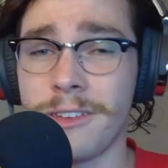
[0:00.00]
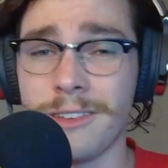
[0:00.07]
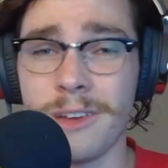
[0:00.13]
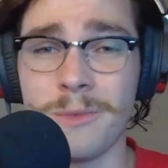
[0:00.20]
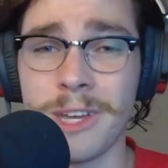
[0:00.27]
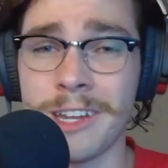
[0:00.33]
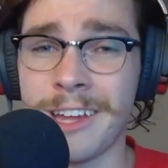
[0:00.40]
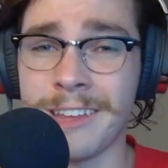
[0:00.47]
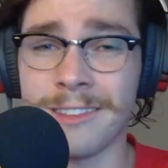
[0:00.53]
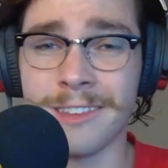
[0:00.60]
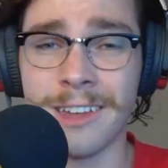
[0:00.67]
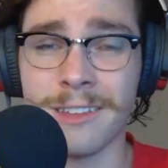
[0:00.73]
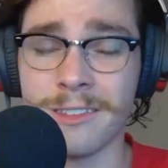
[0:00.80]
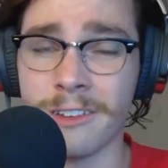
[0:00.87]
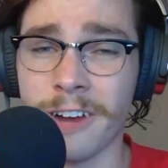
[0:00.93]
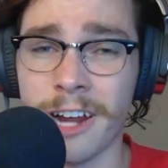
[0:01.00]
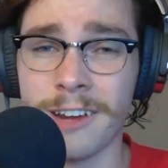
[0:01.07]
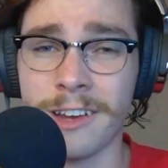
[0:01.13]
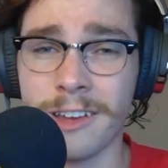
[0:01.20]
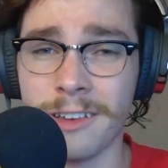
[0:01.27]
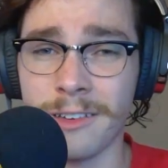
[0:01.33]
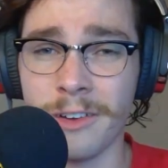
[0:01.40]
I mean,
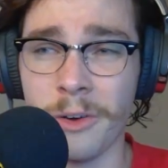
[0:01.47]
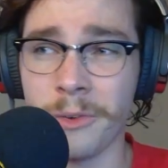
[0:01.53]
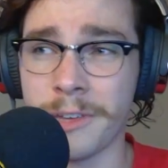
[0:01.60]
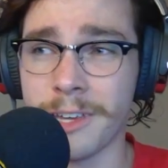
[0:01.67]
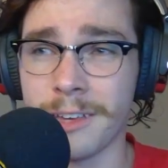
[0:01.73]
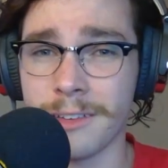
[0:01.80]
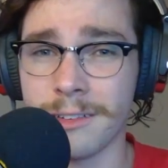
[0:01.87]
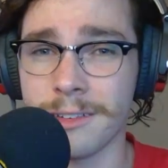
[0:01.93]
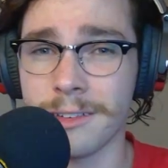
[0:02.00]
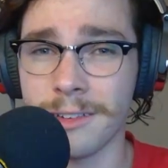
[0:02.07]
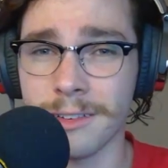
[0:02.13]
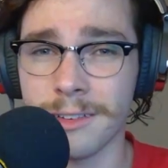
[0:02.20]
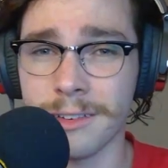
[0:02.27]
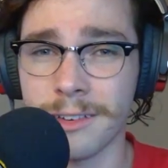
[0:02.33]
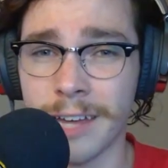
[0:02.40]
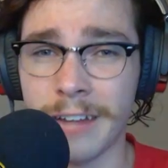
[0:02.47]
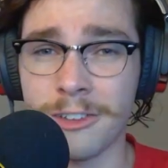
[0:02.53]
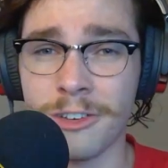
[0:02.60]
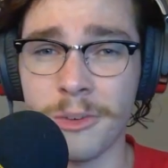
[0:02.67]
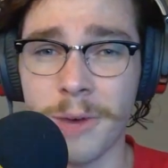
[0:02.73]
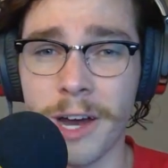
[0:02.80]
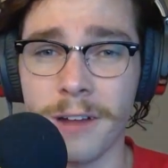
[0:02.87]
granted, he only got
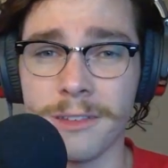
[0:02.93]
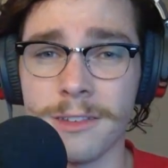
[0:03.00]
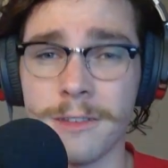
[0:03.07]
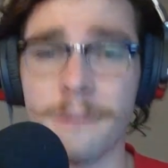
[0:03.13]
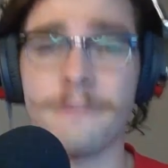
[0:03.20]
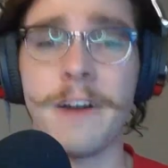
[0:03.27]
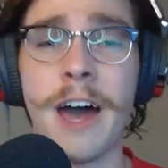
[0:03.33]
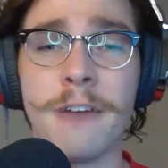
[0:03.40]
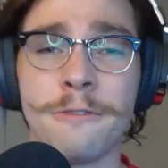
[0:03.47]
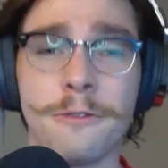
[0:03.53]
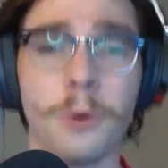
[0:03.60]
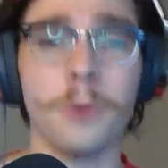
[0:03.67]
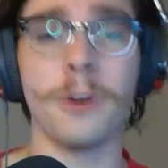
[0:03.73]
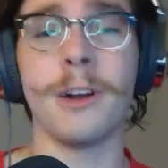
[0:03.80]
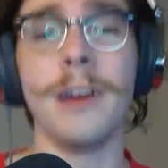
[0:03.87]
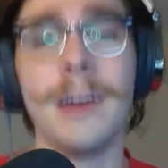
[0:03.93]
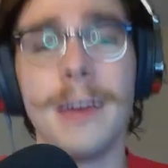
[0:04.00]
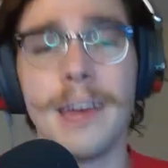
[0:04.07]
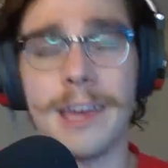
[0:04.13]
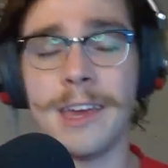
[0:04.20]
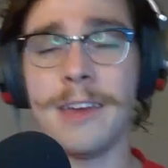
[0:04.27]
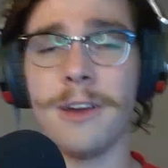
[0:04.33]
two outs. It's a 5.4
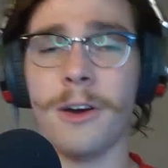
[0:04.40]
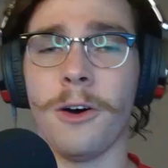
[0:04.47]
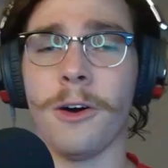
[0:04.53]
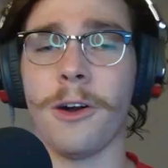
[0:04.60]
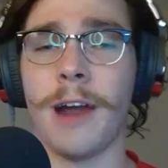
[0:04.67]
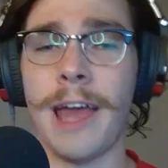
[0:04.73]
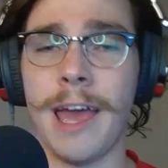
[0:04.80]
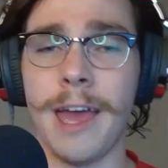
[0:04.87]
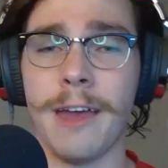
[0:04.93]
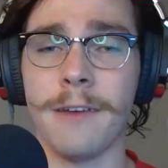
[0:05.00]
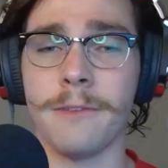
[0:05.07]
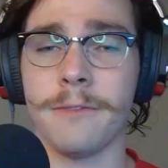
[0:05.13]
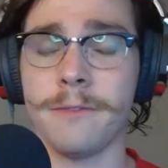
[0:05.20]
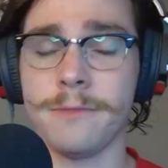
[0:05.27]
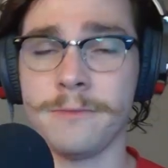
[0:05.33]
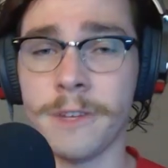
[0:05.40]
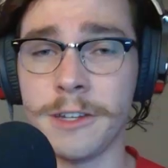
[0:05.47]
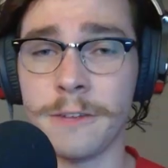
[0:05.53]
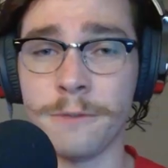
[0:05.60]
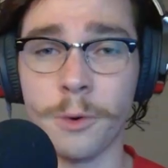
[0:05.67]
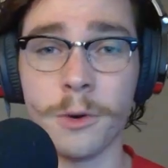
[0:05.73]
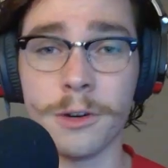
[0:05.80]
ERA,
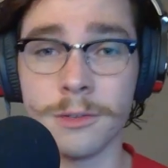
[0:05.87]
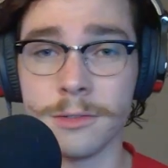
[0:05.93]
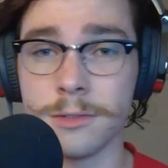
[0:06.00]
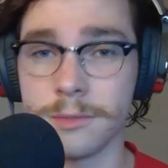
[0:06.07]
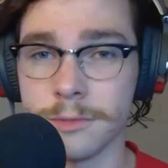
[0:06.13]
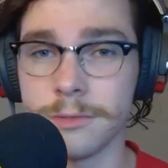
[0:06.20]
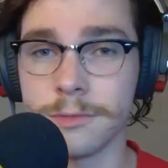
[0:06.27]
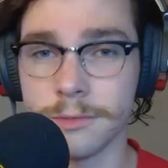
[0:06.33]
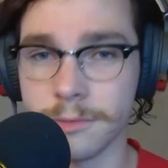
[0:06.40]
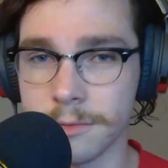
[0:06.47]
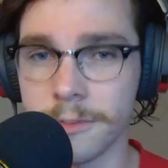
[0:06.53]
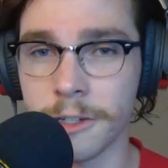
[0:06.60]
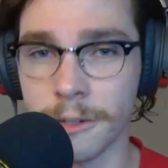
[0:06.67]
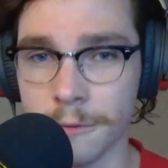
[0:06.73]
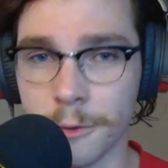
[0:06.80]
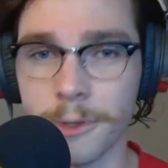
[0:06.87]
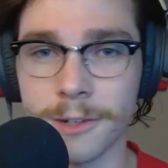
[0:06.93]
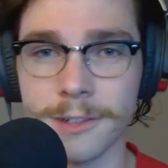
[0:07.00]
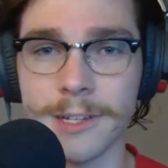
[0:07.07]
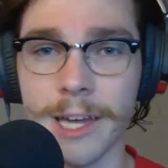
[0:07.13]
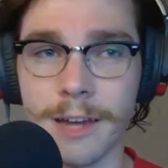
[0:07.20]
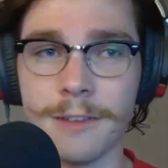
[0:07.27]
54. Four
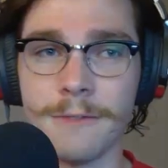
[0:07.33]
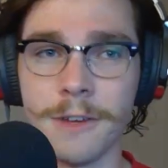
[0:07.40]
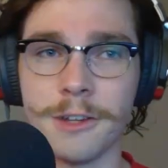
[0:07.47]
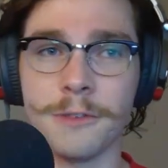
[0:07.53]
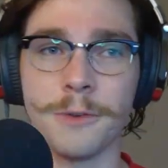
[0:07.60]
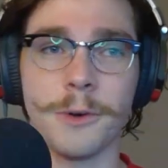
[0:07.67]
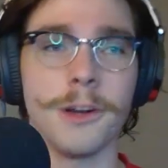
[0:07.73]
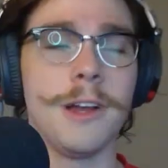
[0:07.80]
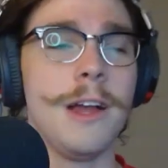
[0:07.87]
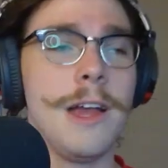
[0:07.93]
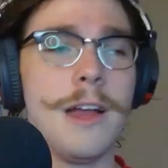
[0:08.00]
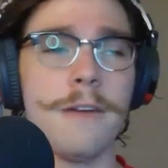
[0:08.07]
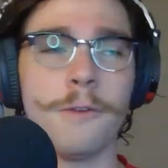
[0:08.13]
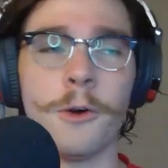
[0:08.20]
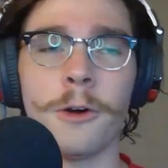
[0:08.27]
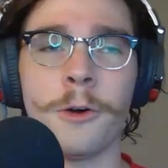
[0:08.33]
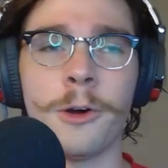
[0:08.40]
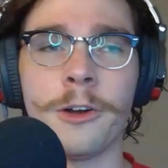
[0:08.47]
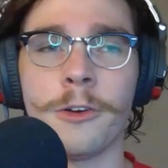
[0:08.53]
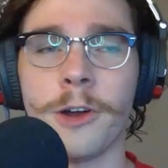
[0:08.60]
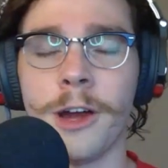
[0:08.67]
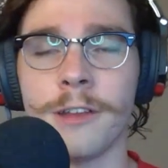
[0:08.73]

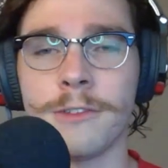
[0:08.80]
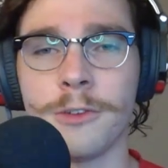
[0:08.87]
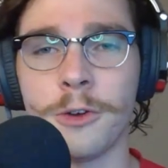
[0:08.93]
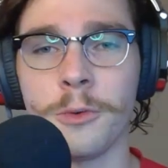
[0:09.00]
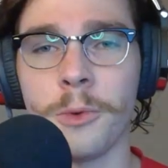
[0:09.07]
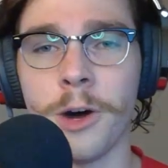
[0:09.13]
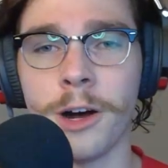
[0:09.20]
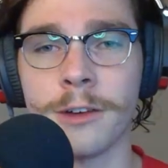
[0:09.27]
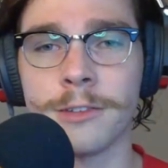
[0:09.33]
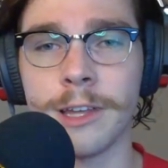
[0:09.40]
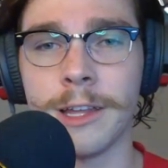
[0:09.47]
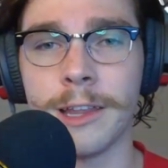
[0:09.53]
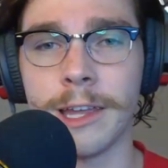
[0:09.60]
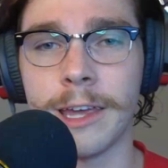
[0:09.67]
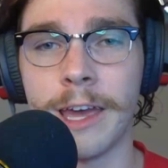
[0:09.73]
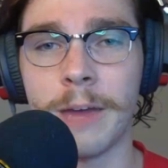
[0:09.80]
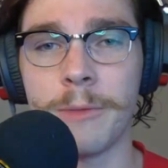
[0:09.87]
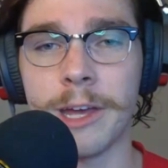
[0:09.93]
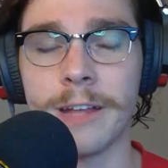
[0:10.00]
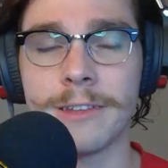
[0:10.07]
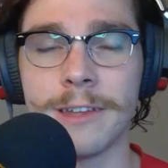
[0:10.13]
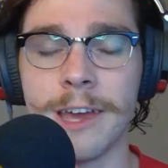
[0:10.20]
earned runs, two walks in the game
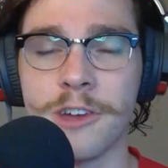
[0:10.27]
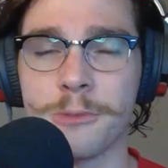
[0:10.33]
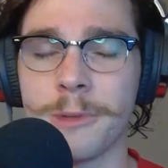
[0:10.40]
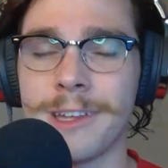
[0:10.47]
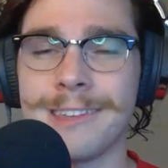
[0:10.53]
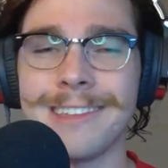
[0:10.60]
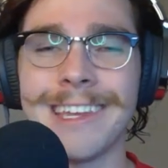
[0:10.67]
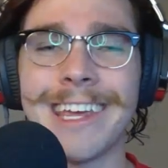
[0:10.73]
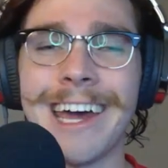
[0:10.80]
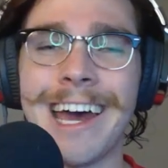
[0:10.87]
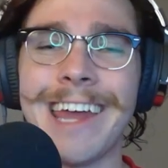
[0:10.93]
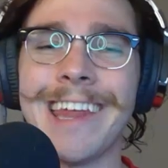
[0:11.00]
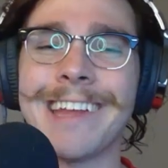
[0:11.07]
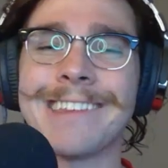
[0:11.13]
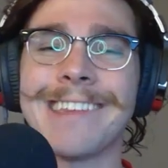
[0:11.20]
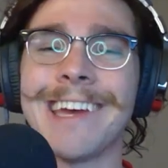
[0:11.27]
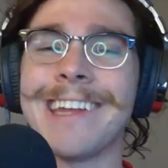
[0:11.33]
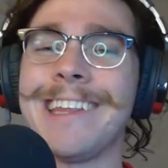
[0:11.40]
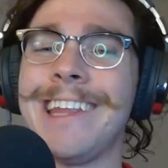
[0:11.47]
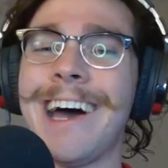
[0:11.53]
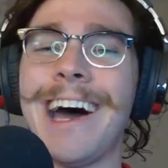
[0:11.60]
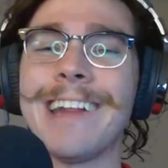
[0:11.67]
against the Angels. But this is a guy that's like
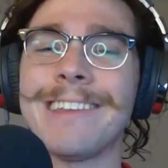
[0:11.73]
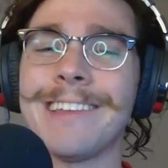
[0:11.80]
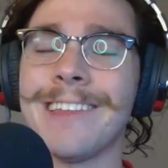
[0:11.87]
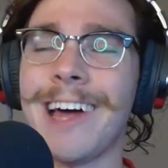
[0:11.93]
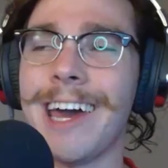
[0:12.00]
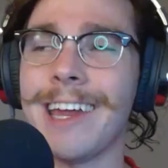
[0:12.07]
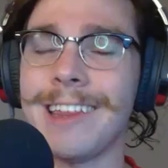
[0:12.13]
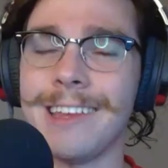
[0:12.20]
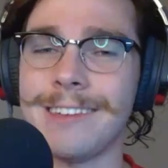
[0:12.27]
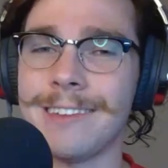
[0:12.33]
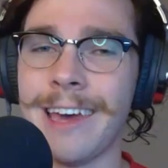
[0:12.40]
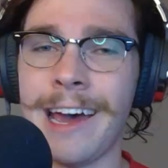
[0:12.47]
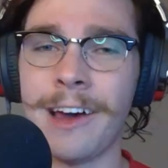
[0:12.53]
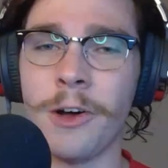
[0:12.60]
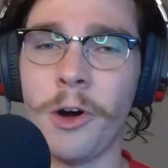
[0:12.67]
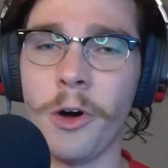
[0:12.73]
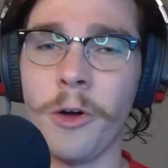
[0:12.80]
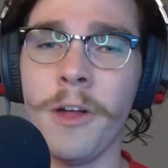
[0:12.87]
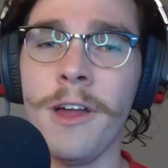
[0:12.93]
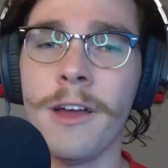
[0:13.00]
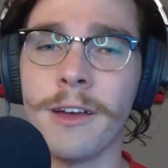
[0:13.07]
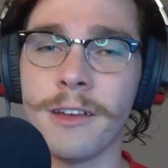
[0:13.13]
not like this at all.
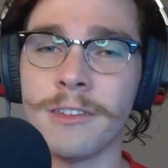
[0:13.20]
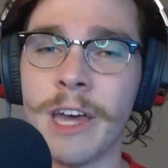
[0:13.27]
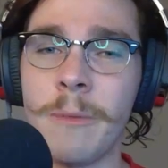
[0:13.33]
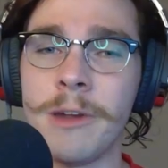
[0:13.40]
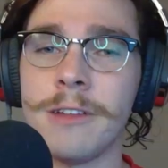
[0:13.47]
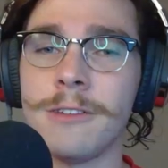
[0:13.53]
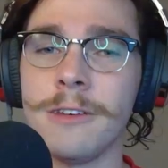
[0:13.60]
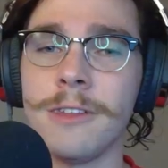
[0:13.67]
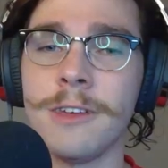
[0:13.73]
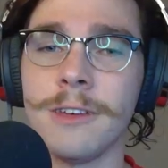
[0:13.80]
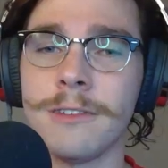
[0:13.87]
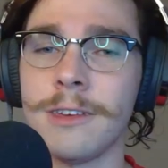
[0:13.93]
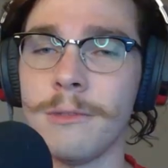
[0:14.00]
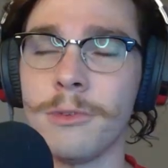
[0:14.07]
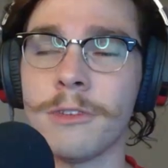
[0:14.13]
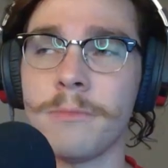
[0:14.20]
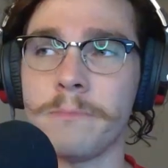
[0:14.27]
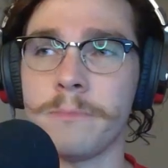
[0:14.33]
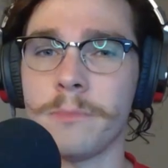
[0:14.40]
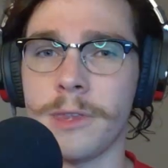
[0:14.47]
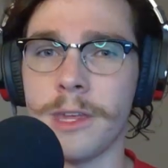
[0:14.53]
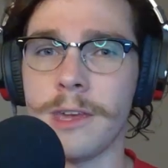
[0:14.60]
Because coming into this, he was
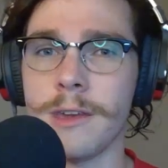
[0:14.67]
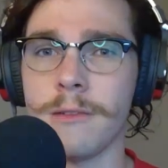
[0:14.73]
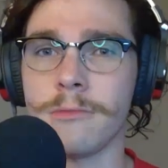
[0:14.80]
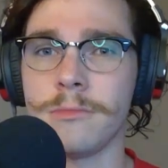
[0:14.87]
the